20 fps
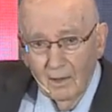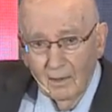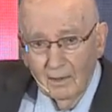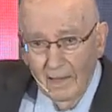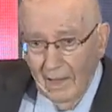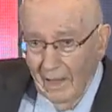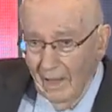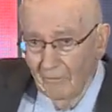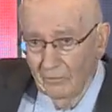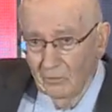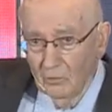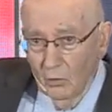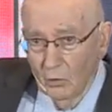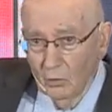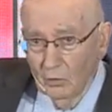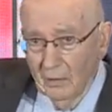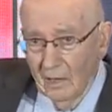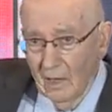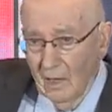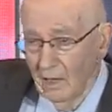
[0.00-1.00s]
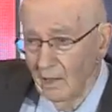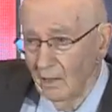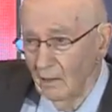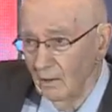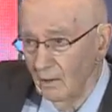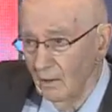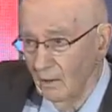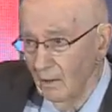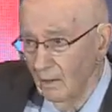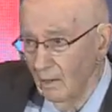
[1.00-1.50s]
They have an old car,
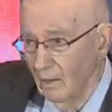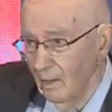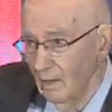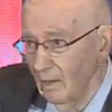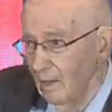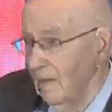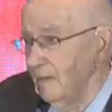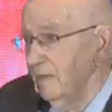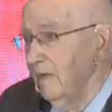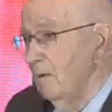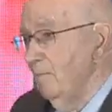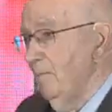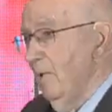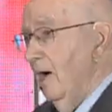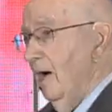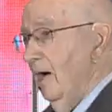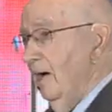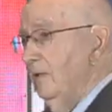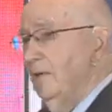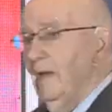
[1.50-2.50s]
and they buy.